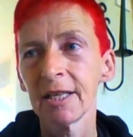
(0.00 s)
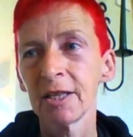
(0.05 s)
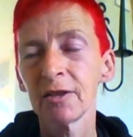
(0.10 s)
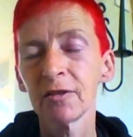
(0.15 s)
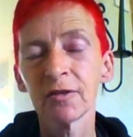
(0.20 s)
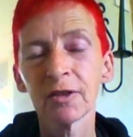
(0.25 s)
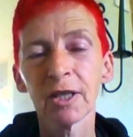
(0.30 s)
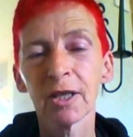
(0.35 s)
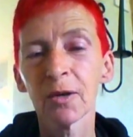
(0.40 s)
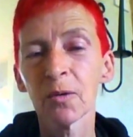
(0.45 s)

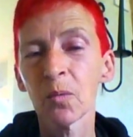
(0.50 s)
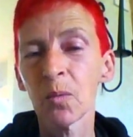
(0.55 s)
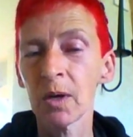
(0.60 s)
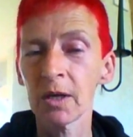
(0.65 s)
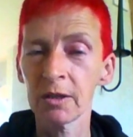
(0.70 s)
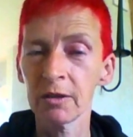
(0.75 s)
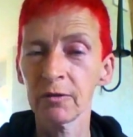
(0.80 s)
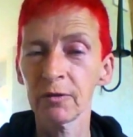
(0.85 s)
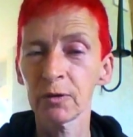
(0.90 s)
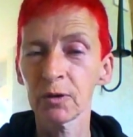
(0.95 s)
you've done a
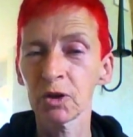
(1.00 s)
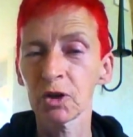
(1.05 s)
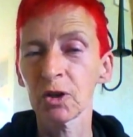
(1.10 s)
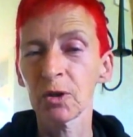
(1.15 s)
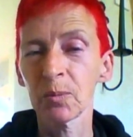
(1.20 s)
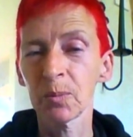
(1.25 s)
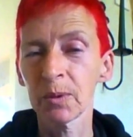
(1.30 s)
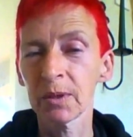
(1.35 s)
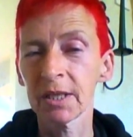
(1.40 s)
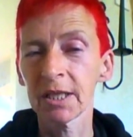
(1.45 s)
wonderful
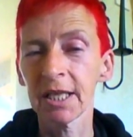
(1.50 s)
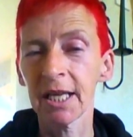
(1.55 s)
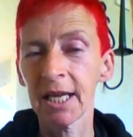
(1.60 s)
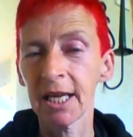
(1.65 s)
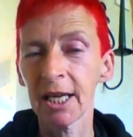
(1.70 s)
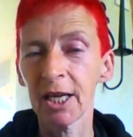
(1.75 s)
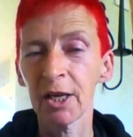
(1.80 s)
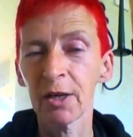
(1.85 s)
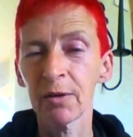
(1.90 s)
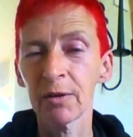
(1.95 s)
job with
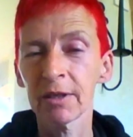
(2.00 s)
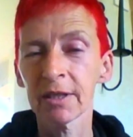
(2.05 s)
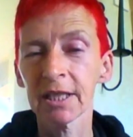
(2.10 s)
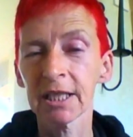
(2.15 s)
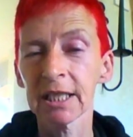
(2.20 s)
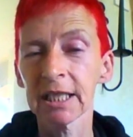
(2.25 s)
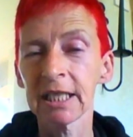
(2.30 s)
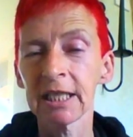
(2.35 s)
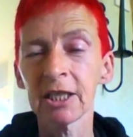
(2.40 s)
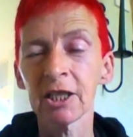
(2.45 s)
Leo, and
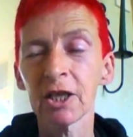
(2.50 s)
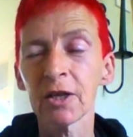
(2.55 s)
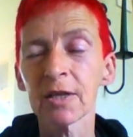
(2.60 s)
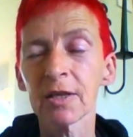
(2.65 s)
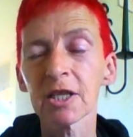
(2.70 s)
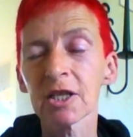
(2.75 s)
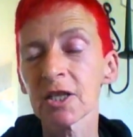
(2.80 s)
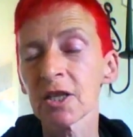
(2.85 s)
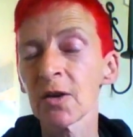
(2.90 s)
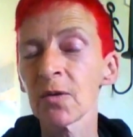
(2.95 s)
you know
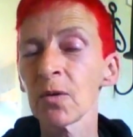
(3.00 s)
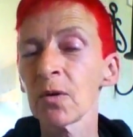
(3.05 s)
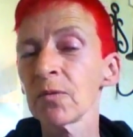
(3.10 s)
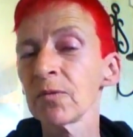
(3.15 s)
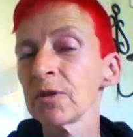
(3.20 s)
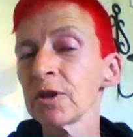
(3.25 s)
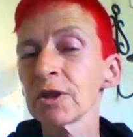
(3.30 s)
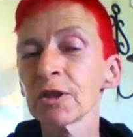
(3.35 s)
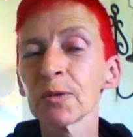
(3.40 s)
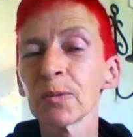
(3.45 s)
it's so
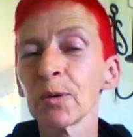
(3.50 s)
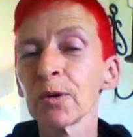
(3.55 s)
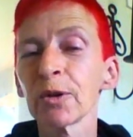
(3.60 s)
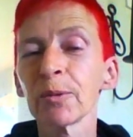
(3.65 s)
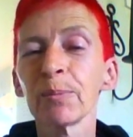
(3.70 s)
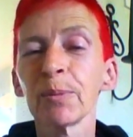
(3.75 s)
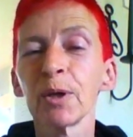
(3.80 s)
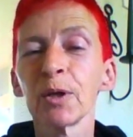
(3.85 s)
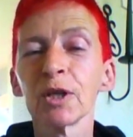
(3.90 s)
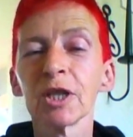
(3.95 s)
obvious what
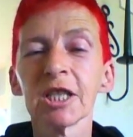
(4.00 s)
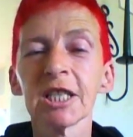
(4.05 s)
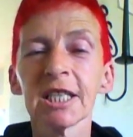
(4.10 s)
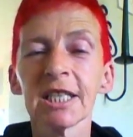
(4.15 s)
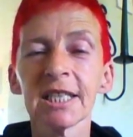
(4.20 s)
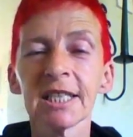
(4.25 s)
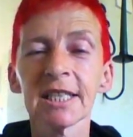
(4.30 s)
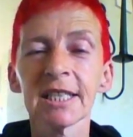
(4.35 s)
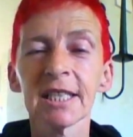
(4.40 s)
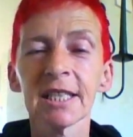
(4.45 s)
the bond
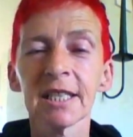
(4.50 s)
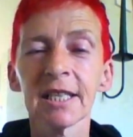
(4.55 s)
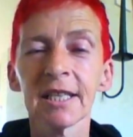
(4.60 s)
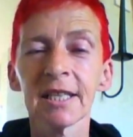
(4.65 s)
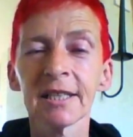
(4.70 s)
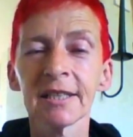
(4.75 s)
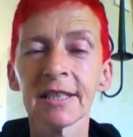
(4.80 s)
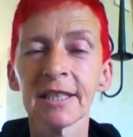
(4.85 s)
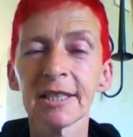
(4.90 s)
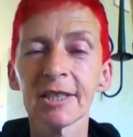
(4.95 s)
is, and,
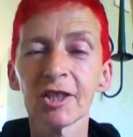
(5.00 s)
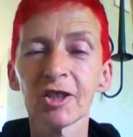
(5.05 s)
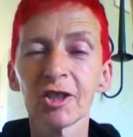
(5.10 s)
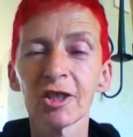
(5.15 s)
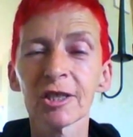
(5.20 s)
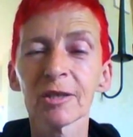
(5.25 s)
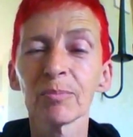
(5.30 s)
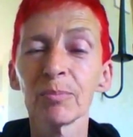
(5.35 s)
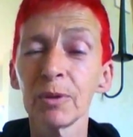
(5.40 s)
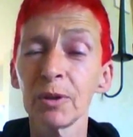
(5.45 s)
and it's
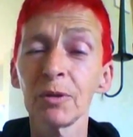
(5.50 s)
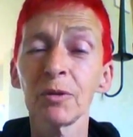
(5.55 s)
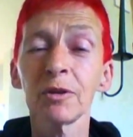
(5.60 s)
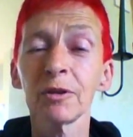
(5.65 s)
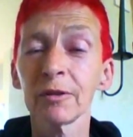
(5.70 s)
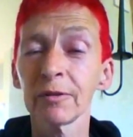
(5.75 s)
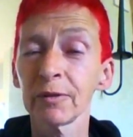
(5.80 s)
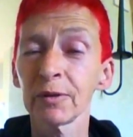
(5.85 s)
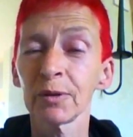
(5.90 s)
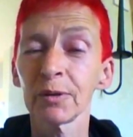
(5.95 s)
just
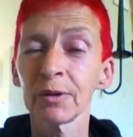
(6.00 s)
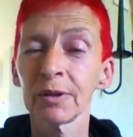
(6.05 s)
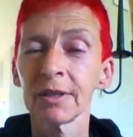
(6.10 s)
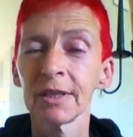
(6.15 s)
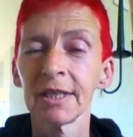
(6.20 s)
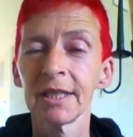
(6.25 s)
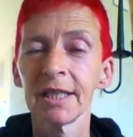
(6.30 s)
beautiful.